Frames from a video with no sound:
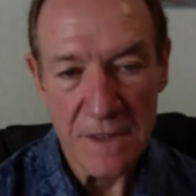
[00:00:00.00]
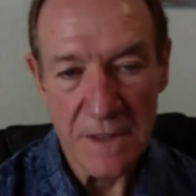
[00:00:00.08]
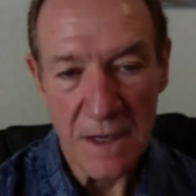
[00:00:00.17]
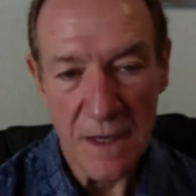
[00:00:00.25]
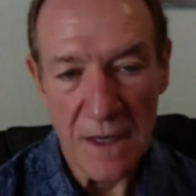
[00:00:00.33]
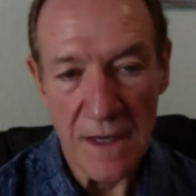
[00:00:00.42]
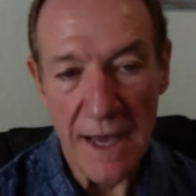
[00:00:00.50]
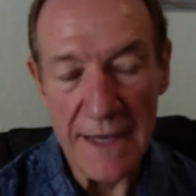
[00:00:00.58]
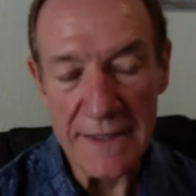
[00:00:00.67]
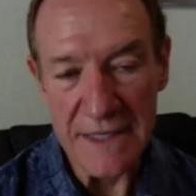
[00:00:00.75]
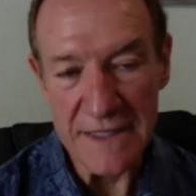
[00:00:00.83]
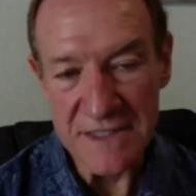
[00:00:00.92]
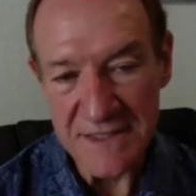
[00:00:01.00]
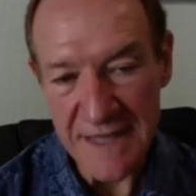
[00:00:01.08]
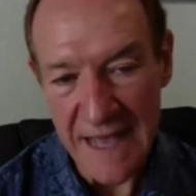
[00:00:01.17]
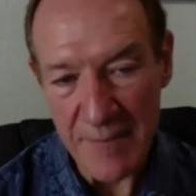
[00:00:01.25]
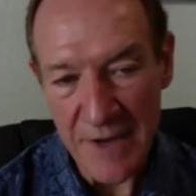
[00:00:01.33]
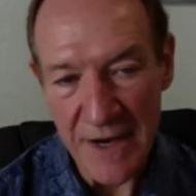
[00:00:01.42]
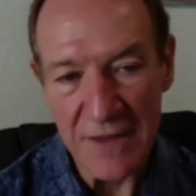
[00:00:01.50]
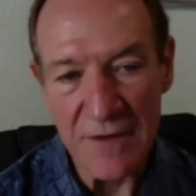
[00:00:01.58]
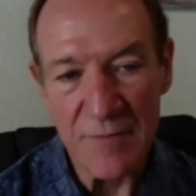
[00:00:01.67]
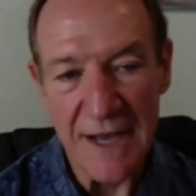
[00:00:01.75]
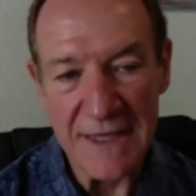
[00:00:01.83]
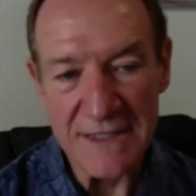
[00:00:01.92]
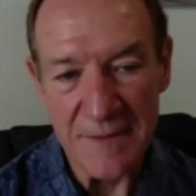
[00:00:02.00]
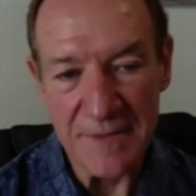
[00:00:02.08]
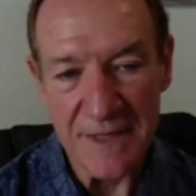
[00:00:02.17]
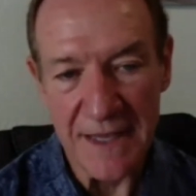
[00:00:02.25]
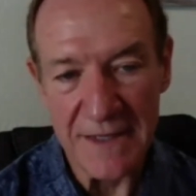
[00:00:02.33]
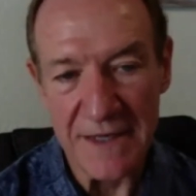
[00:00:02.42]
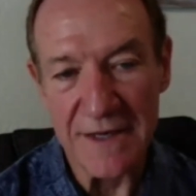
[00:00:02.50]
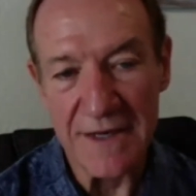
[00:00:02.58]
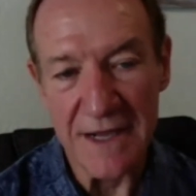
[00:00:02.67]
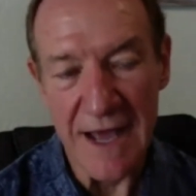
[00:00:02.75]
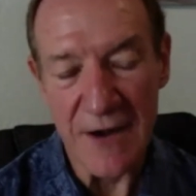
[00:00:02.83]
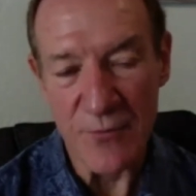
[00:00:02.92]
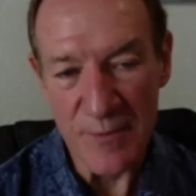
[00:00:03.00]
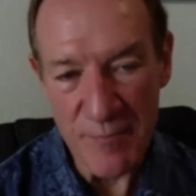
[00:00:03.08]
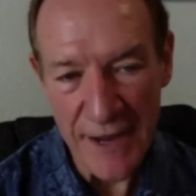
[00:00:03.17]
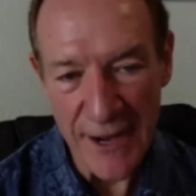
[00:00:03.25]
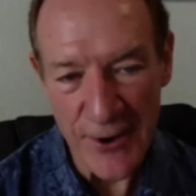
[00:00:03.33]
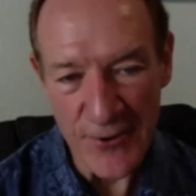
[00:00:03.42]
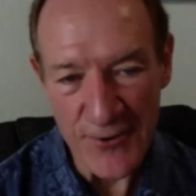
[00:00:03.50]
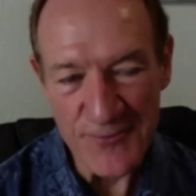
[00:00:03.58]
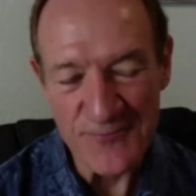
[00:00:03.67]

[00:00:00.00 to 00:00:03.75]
I did snap my other bicep tendon and it got repaired.